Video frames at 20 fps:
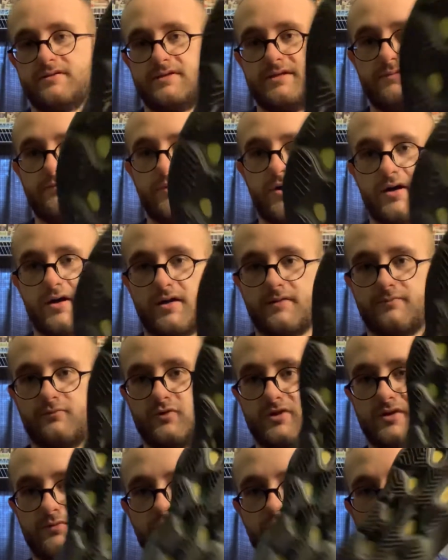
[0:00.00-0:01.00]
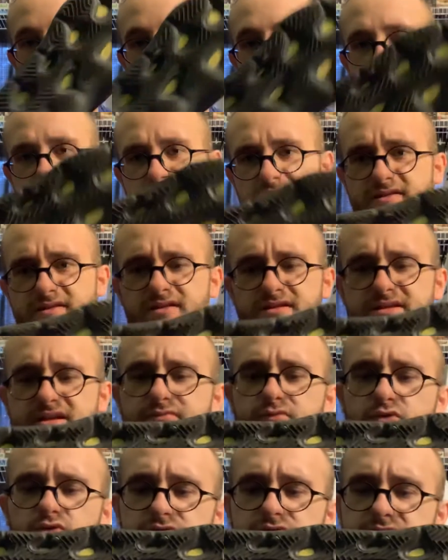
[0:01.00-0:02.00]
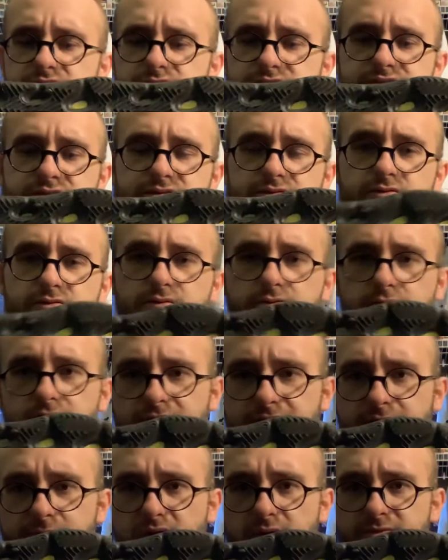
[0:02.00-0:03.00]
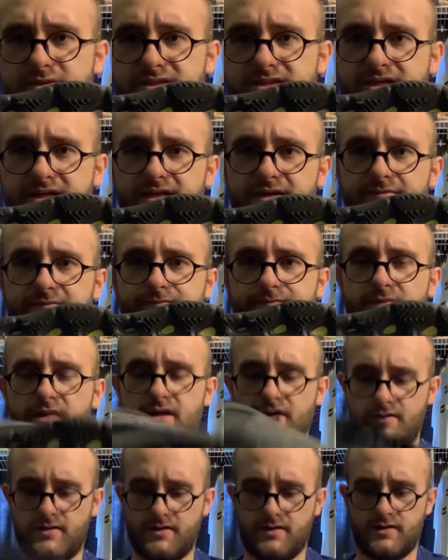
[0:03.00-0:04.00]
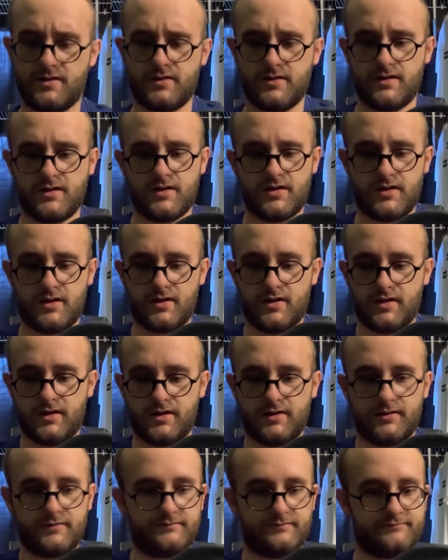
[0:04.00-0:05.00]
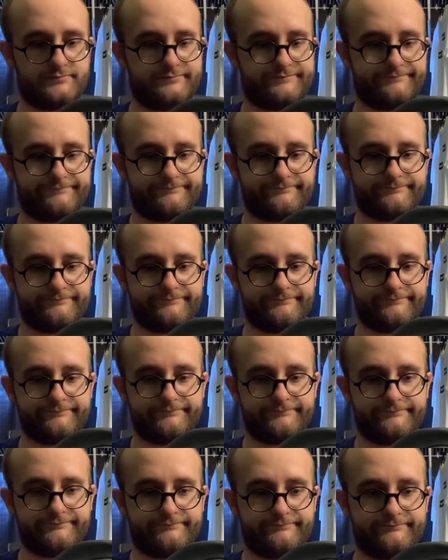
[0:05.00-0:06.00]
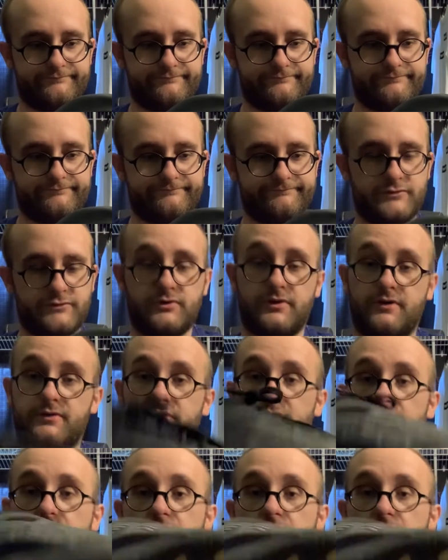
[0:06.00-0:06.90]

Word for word: the bottom with the boost. I think it's that boost and I'm still, I'm not mistaken. Um, who knows?